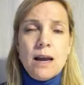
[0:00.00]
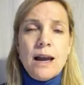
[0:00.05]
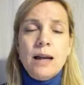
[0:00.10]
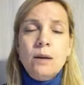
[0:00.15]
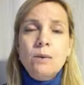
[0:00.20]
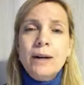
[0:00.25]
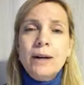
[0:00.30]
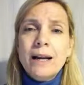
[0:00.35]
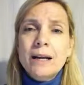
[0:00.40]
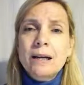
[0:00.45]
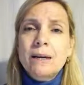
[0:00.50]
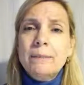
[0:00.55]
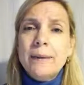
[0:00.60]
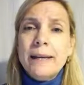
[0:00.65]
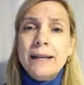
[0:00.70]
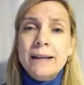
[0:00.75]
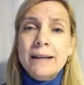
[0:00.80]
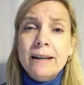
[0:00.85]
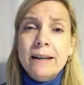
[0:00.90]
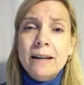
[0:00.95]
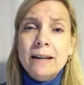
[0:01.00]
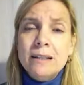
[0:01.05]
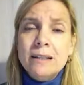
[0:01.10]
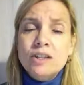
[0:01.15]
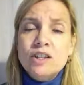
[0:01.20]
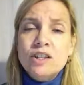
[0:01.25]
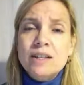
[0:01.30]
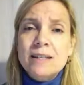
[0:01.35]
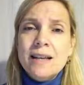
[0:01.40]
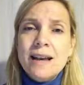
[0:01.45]
And when I come in,
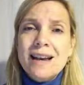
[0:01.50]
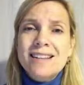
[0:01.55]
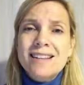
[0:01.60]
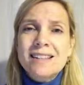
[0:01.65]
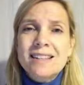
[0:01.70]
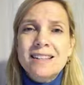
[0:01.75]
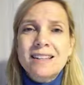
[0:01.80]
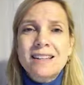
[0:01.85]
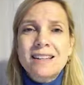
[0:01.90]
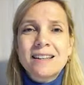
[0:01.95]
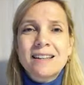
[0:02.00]
she says,